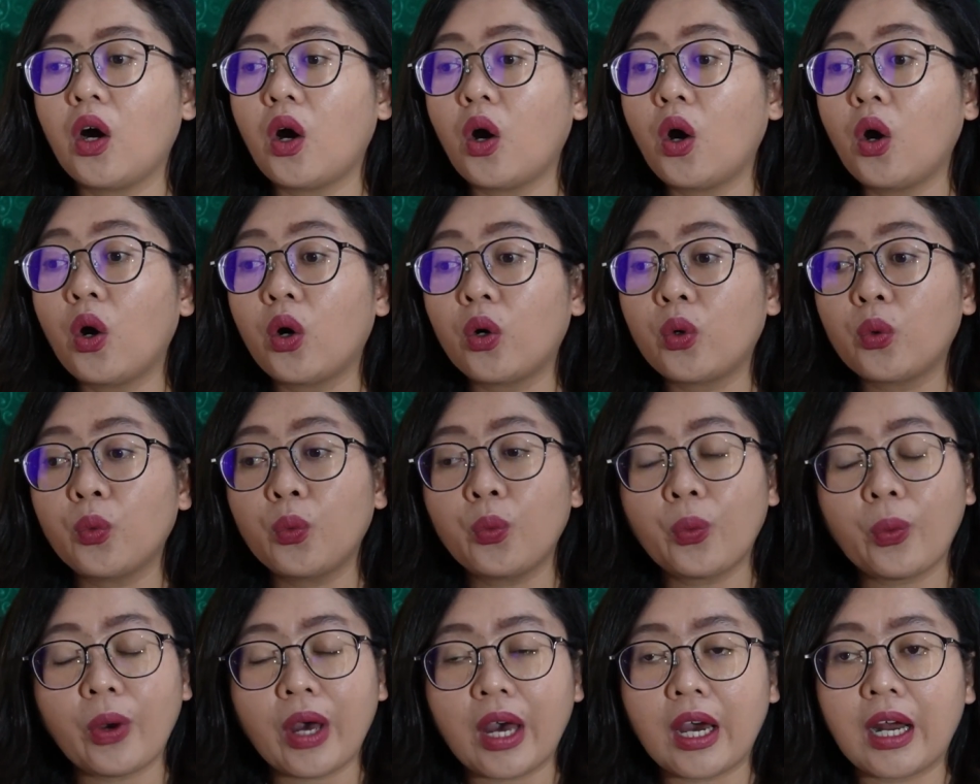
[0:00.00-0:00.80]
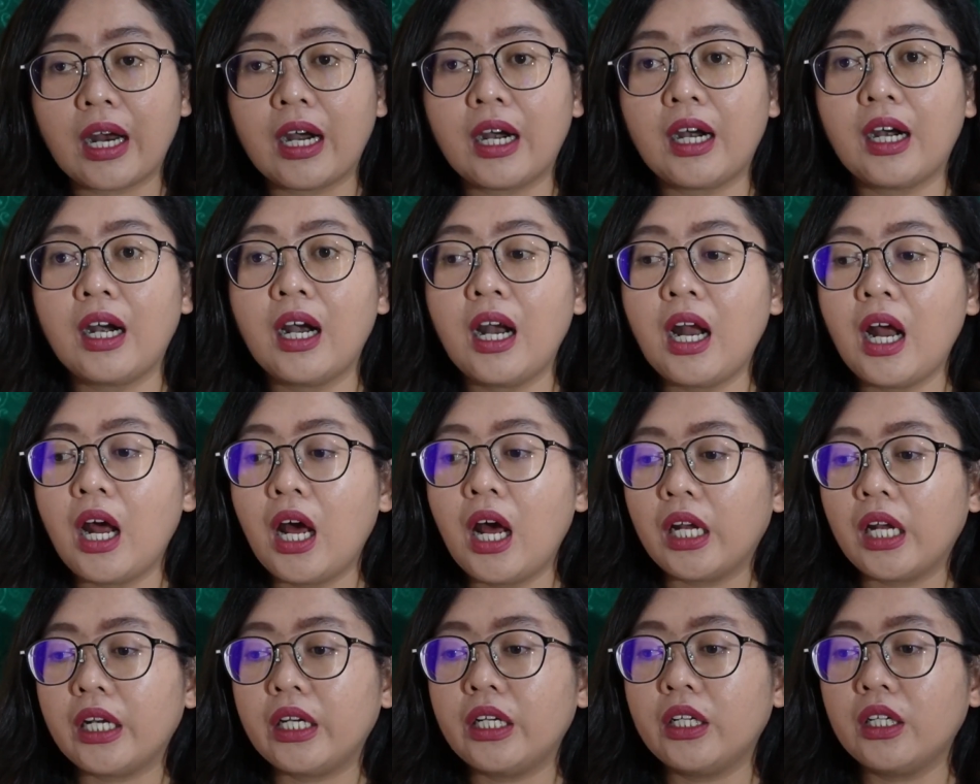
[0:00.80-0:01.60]
or where
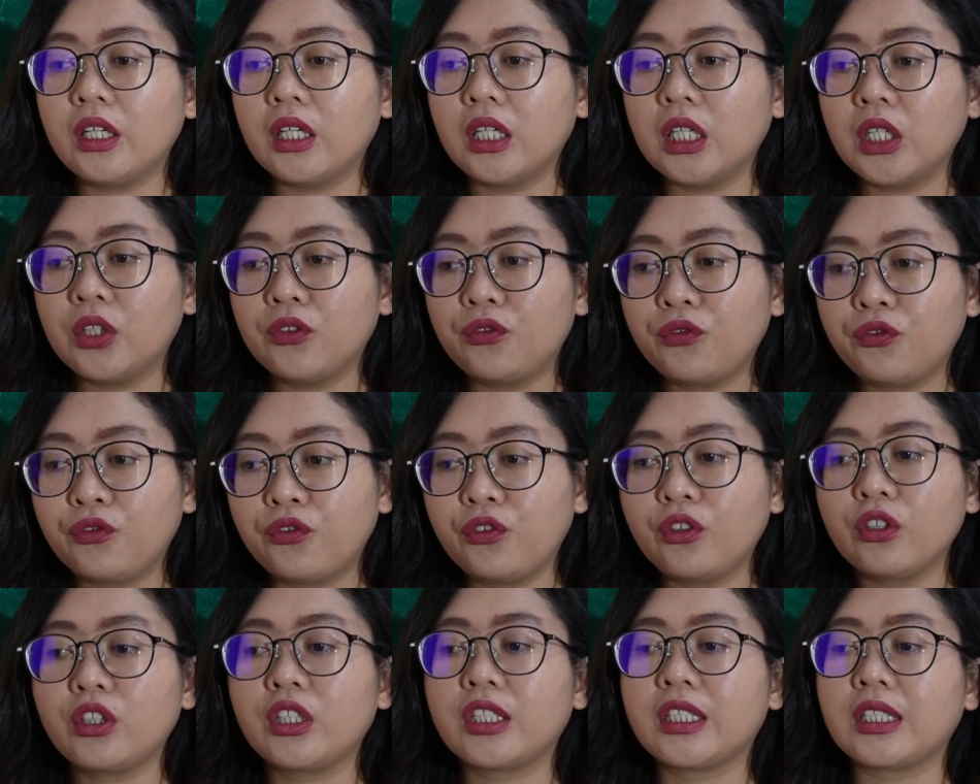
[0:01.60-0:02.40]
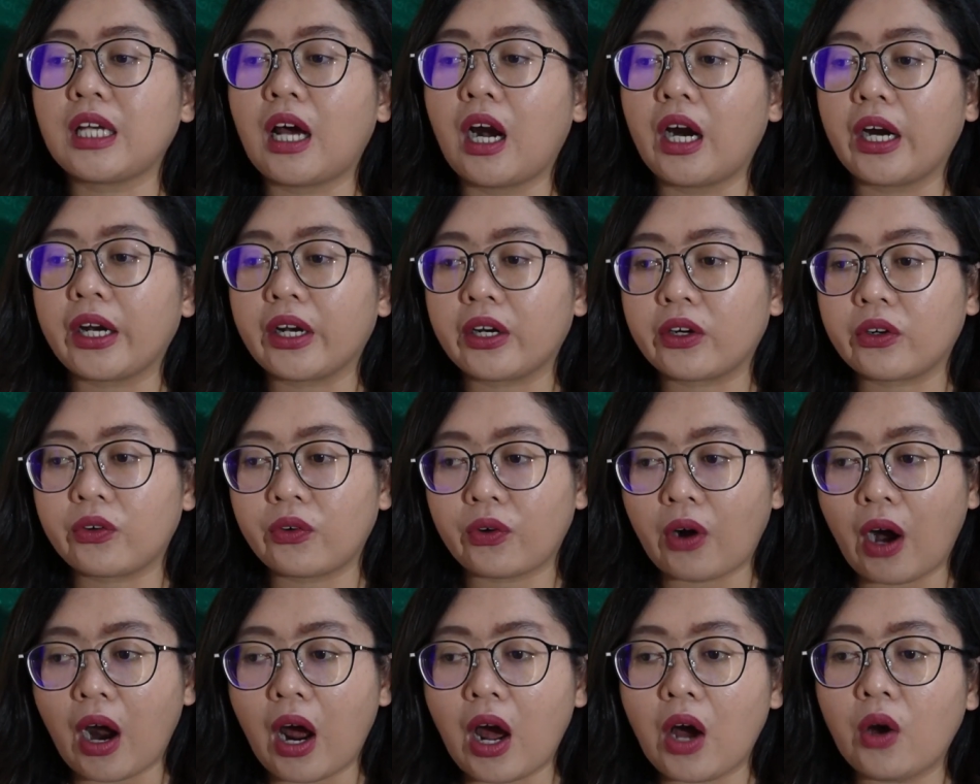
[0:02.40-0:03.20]
the foods are
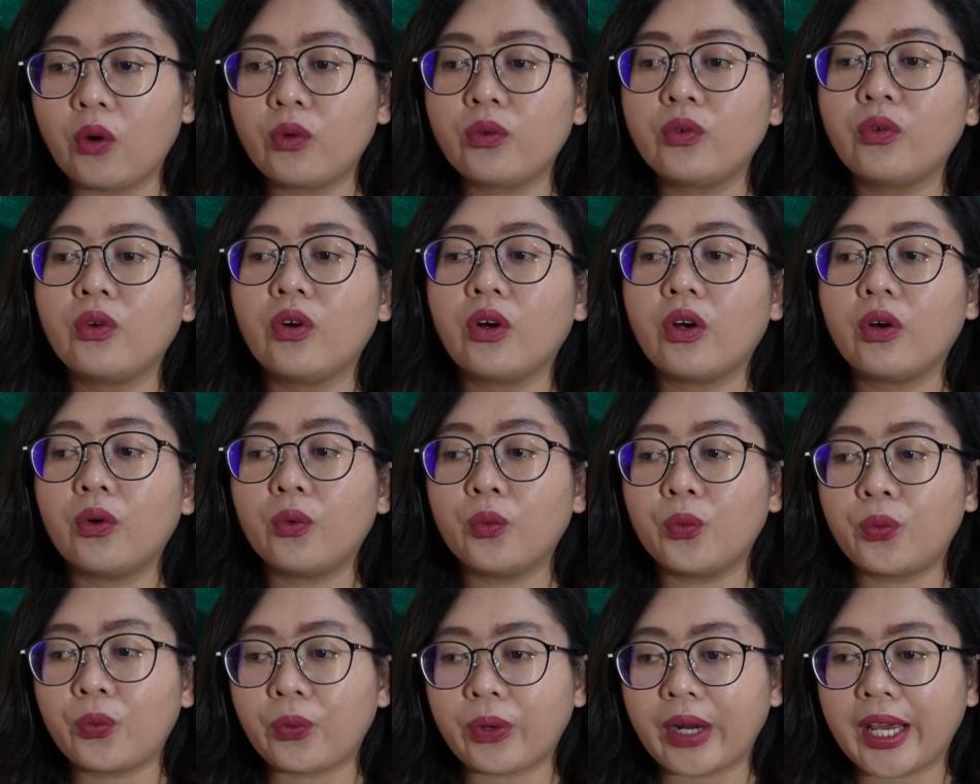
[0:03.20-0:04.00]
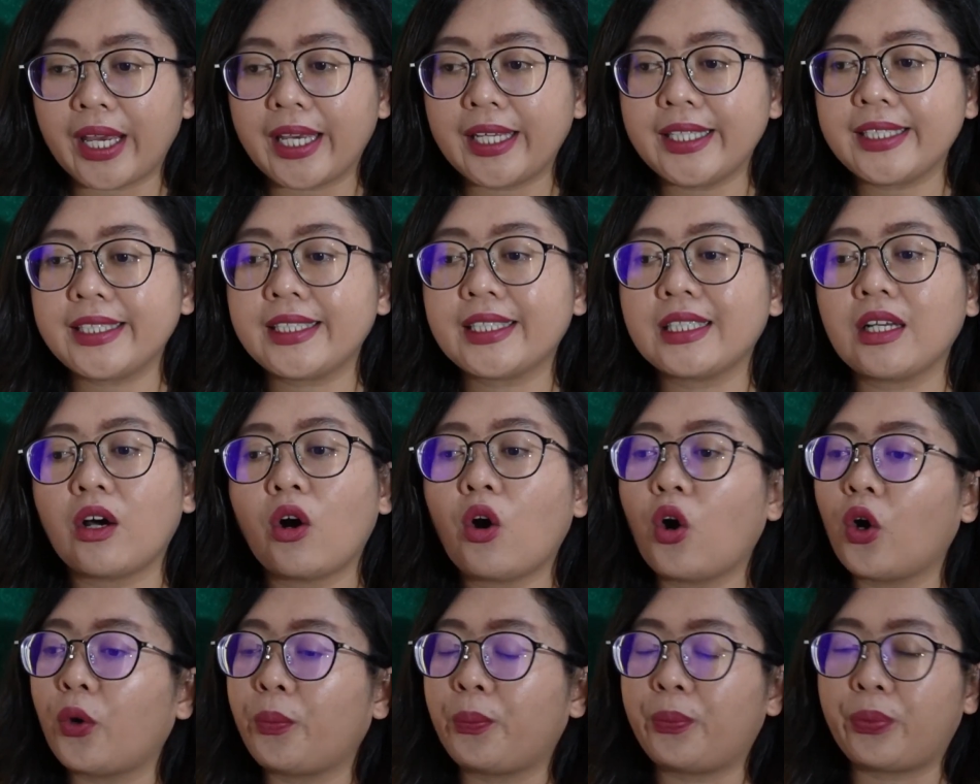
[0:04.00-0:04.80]
ground, raised,
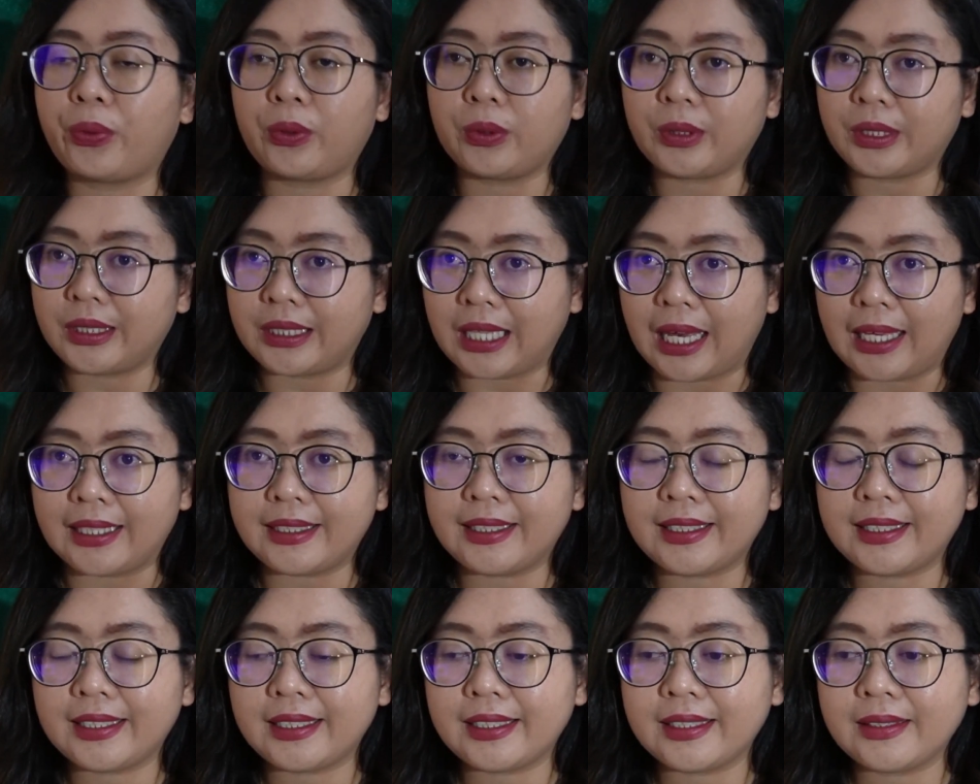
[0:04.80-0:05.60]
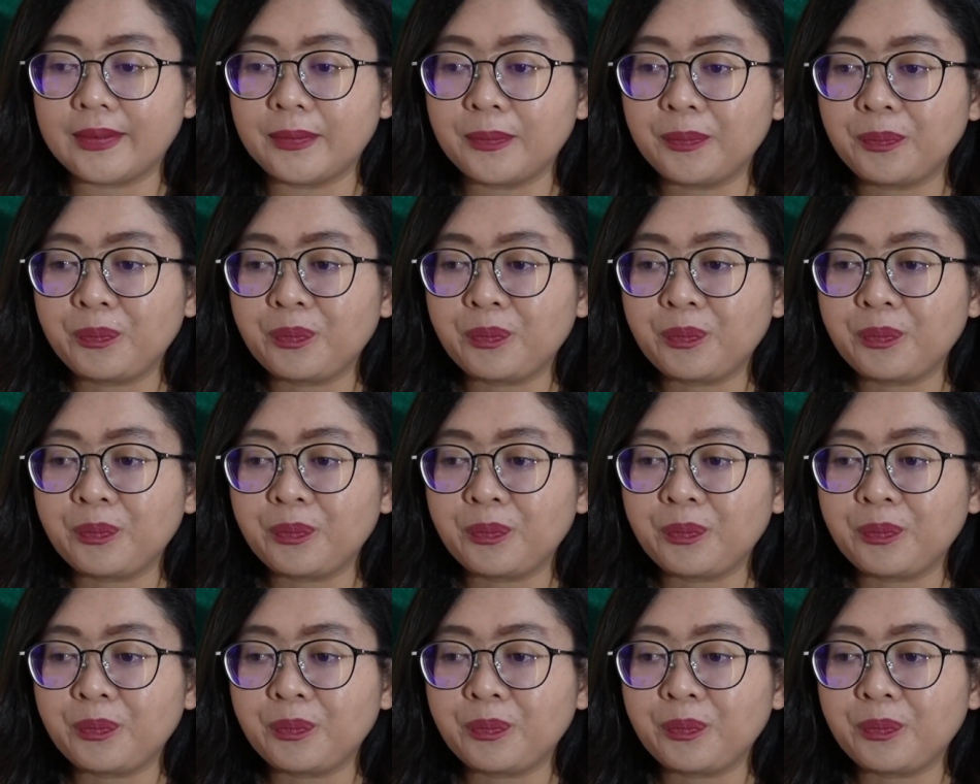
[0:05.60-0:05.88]
or processed.